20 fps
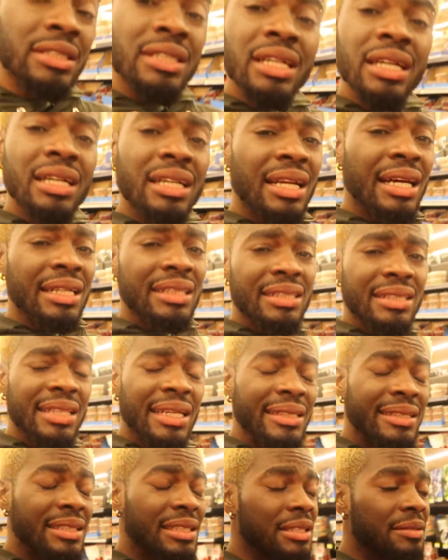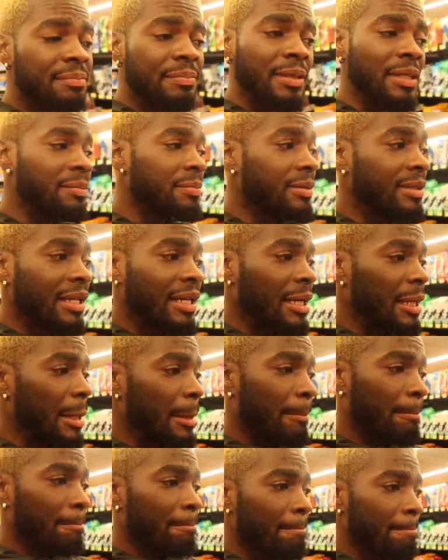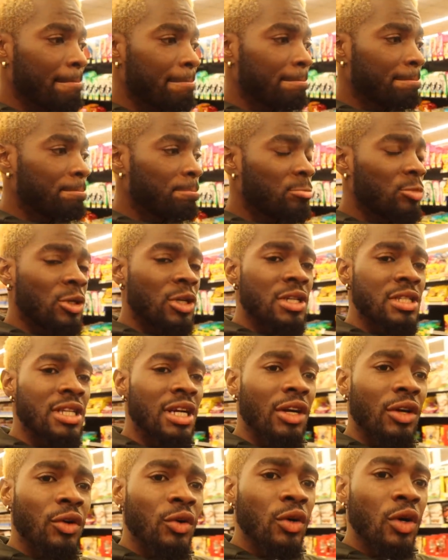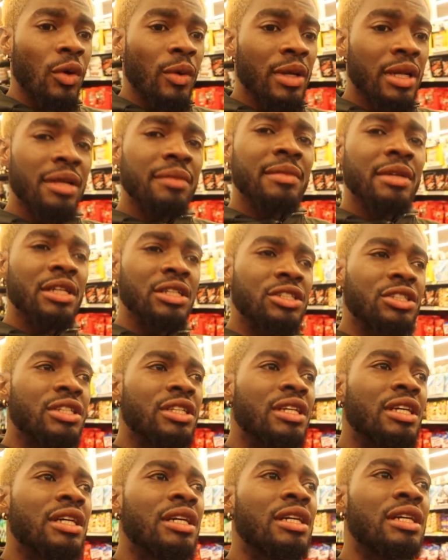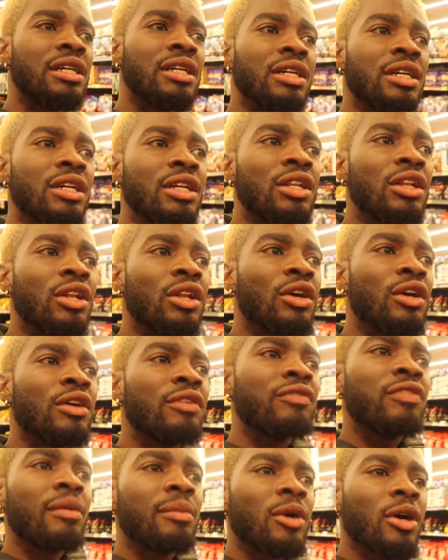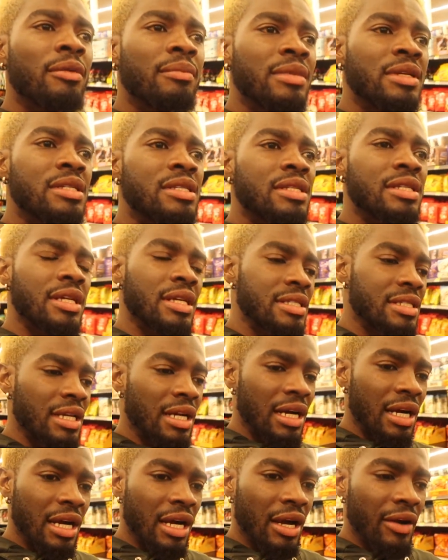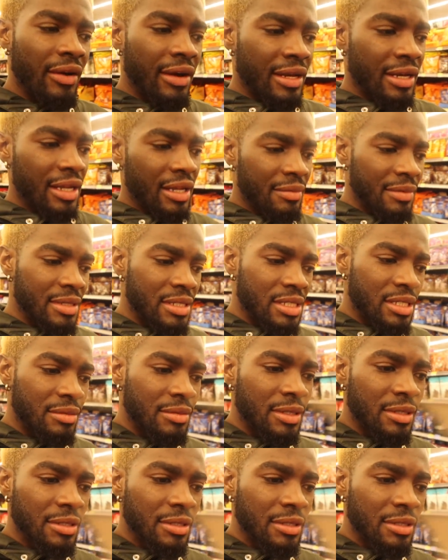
So, yeah, that's it, people. Like, we just grow with him each day, learn from our mistakes, and correct them, you see